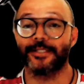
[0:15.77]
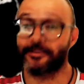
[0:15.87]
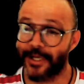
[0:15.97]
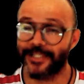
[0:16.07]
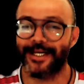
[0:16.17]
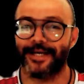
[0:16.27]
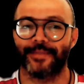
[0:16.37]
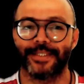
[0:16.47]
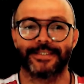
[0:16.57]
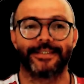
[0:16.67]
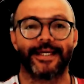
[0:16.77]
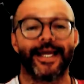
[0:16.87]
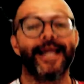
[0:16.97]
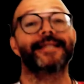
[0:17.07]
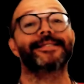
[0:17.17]
smash the like button
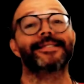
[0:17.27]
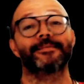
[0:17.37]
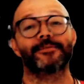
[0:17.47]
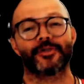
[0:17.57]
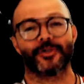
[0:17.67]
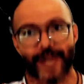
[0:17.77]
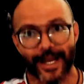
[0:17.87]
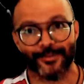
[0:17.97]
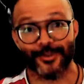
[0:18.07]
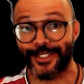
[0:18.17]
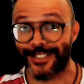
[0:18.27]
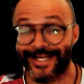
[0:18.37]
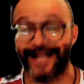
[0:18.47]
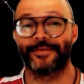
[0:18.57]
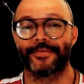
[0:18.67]
and subscribe to the
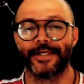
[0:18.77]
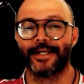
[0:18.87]
channel.